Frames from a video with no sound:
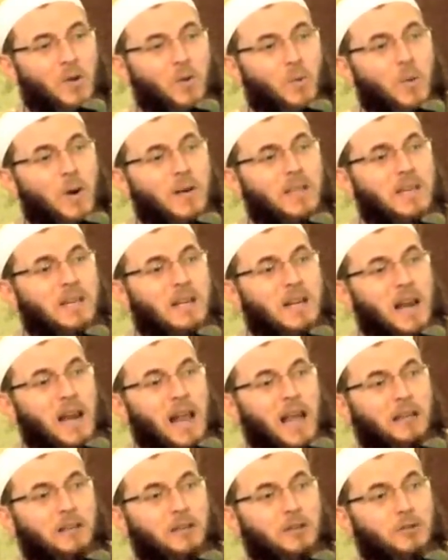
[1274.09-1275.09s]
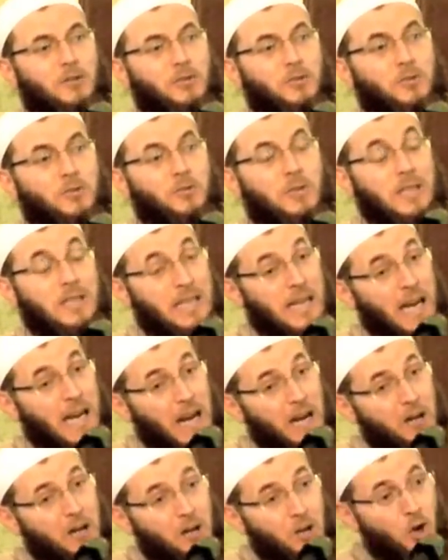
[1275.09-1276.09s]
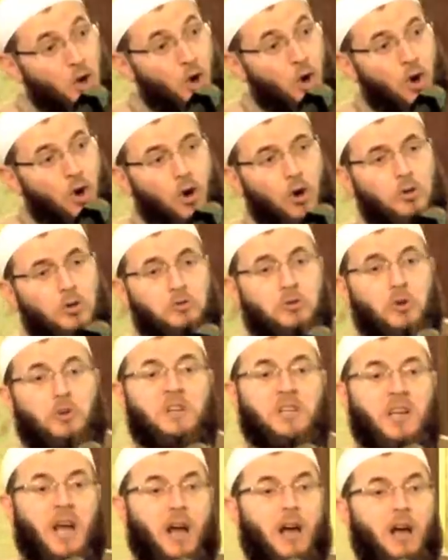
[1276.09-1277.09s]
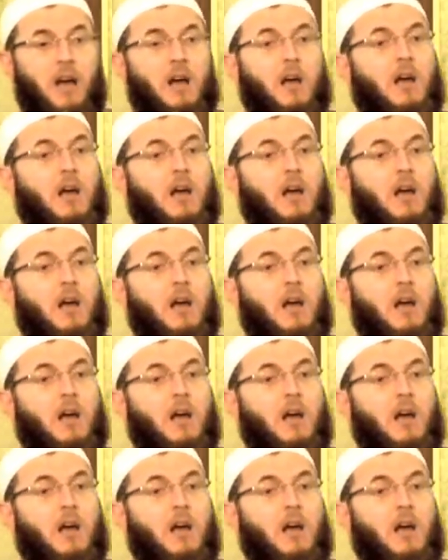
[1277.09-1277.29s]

whether related to deen or dunya,